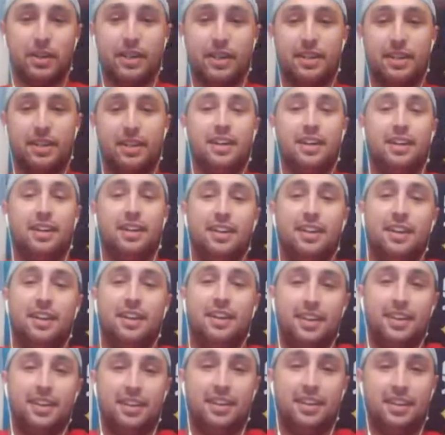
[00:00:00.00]
but
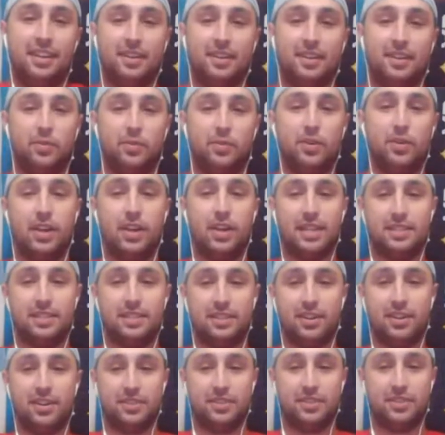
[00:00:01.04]
what are you guys'
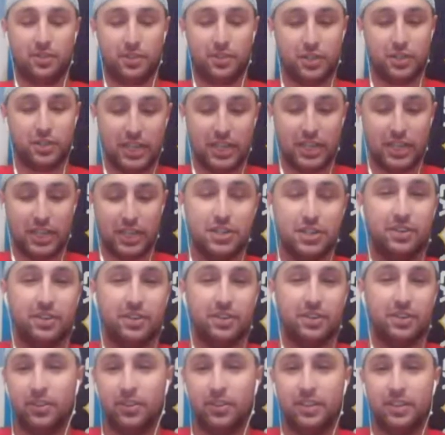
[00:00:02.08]
thoughts on in
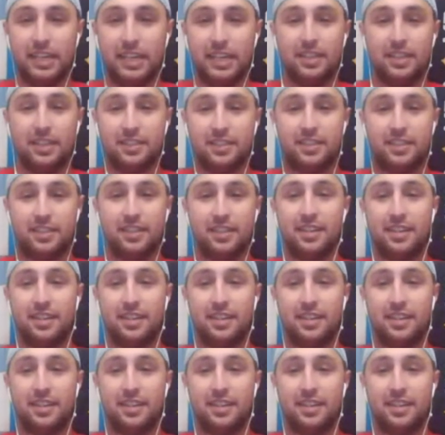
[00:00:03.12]
general in the East?